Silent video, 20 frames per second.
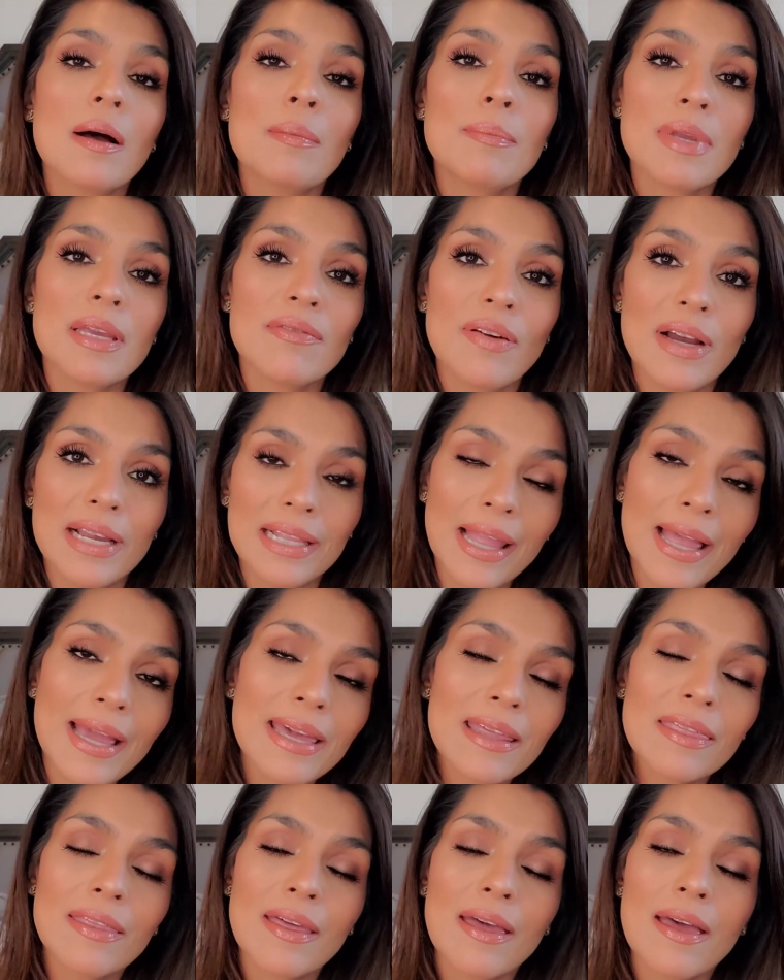if I
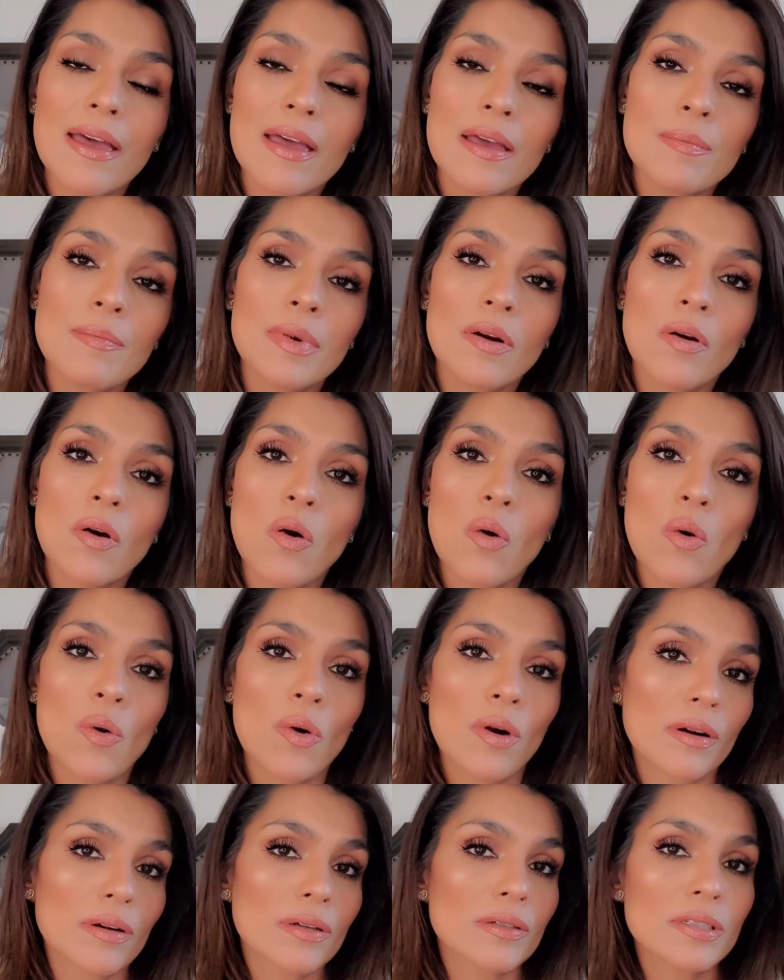like them,
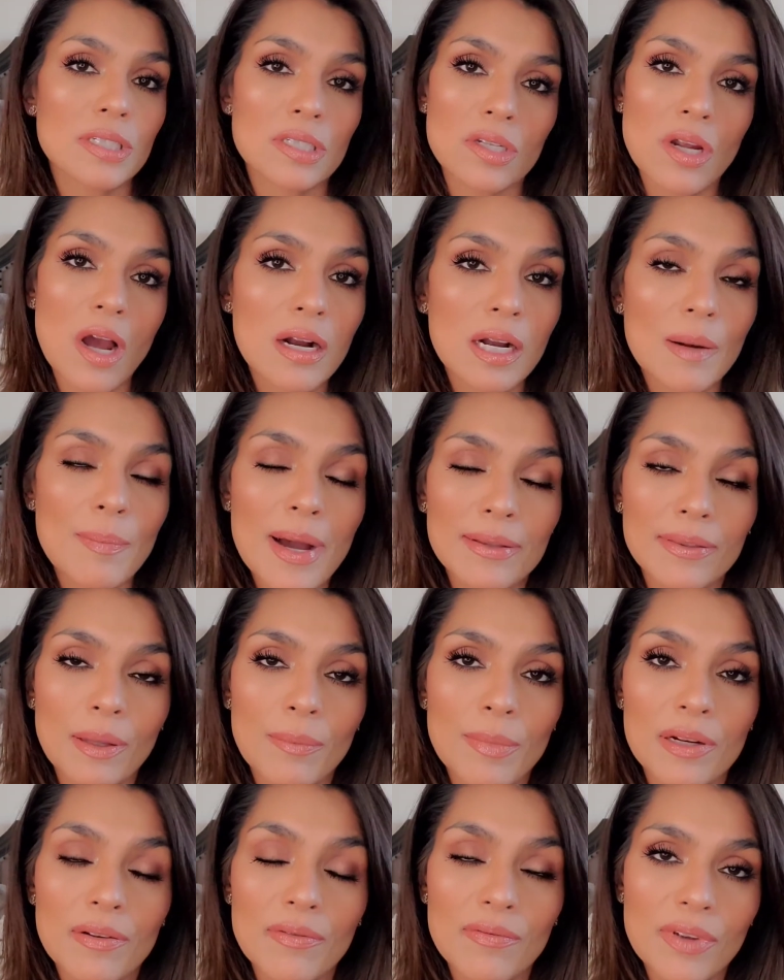or just talk about them
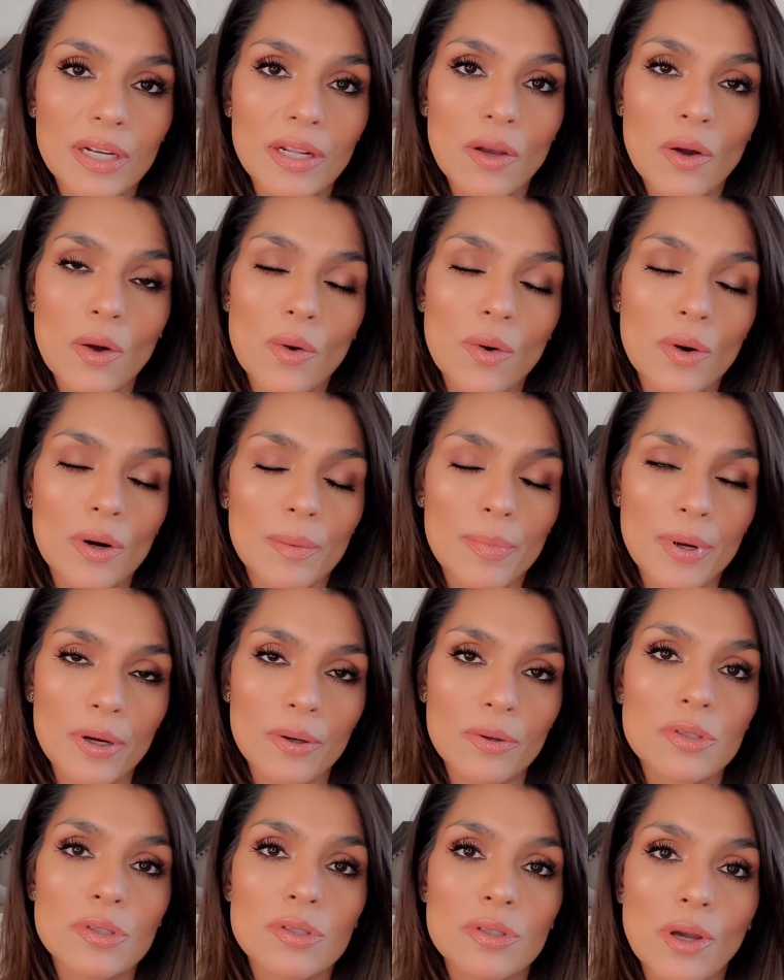in a video or post.